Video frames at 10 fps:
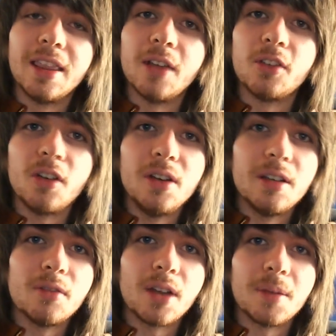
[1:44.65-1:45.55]
That was
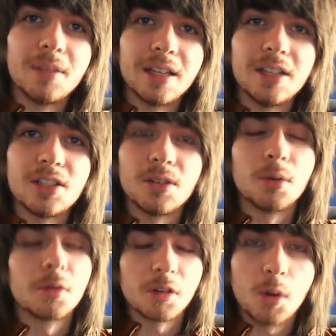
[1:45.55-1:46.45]
only a recommendation
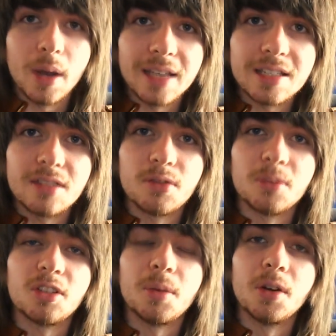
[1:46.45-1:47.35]
or a request
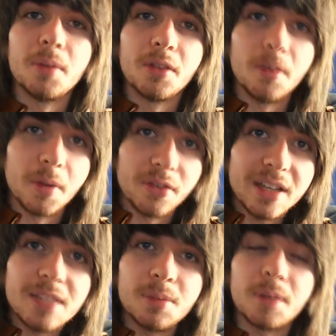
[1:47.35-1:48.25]
from someone on my
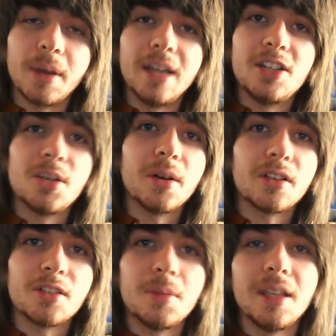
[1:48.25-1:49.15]
Facebook page who
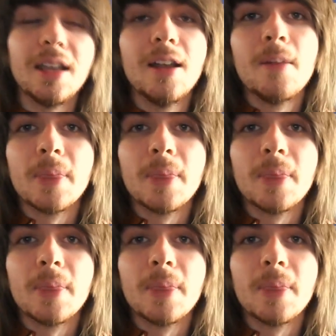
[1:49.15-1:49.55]
asked me